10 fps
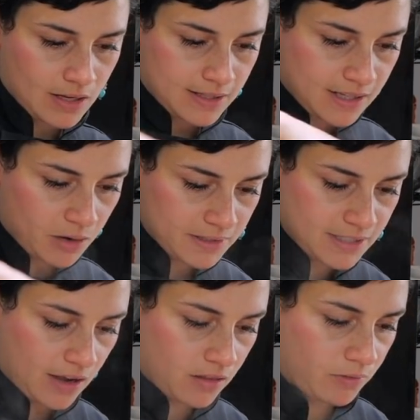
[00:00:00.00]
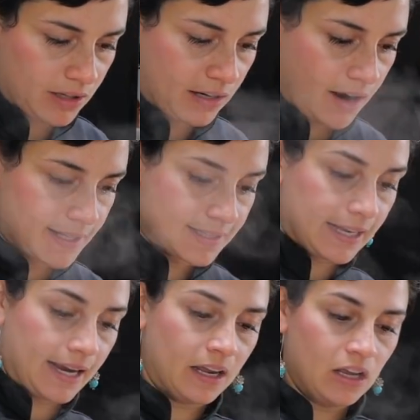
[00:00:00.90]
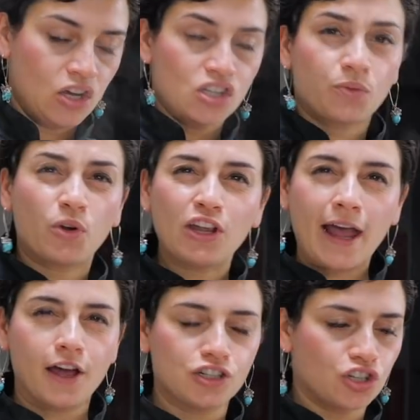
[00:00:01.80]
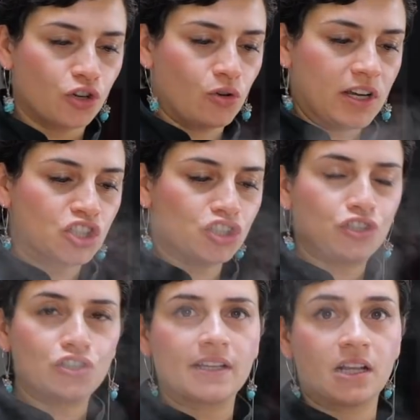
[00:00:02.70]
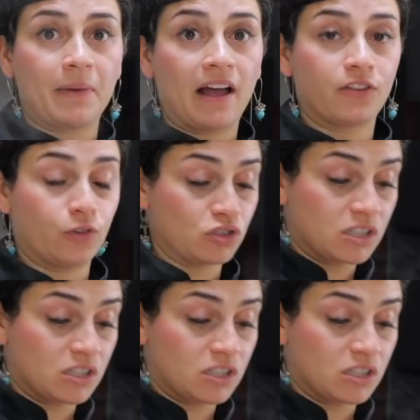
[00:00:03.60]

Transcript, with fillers: It's coming together really nicely. But what you can do is just using the back of your